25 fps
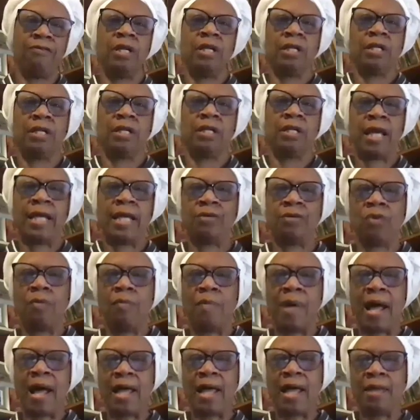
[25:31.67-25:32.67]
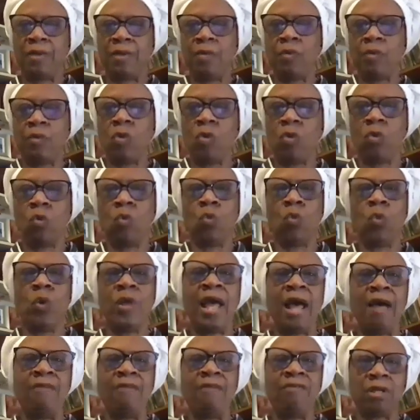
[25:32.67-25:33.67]
I often like to remind
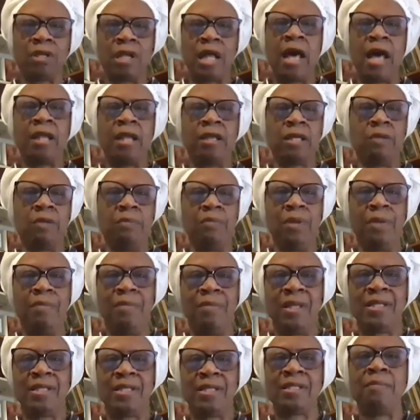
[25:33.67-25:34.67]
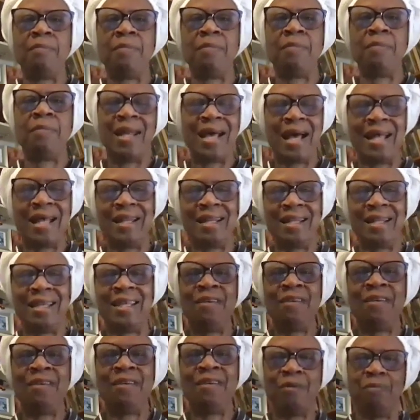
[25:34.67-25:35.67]
people we have a lot of commitments that may
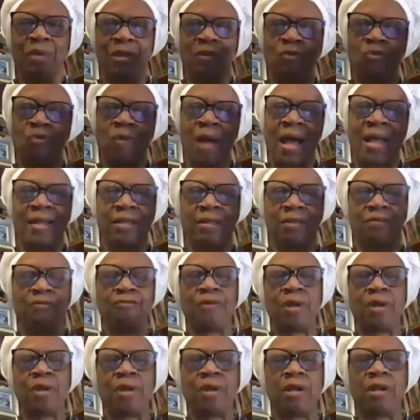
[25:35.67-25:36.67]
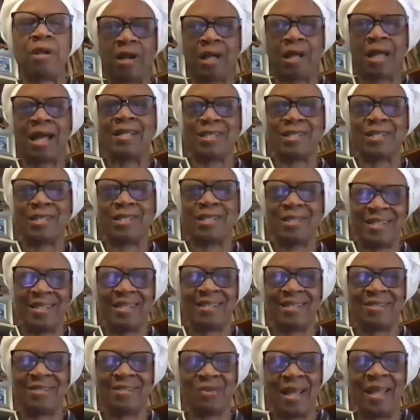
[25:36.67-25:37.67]
not even be right in the front of our
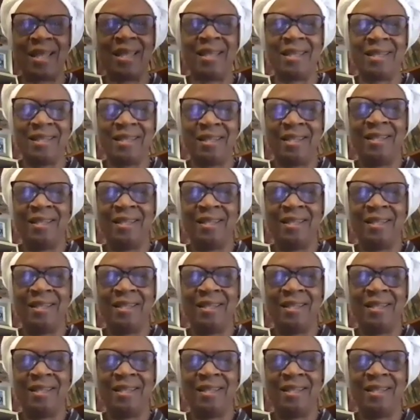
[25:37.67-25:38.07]
consciousness, right?